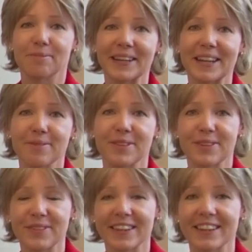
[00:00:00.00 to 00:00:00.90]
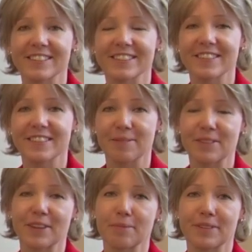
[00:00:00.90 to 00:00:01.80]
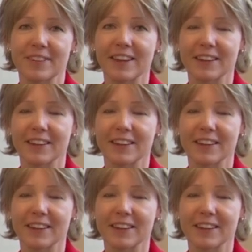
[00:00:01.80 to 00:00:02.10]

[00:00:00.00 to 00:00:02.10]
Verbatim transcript: My name's Susie Kitchens. I'm the Deputy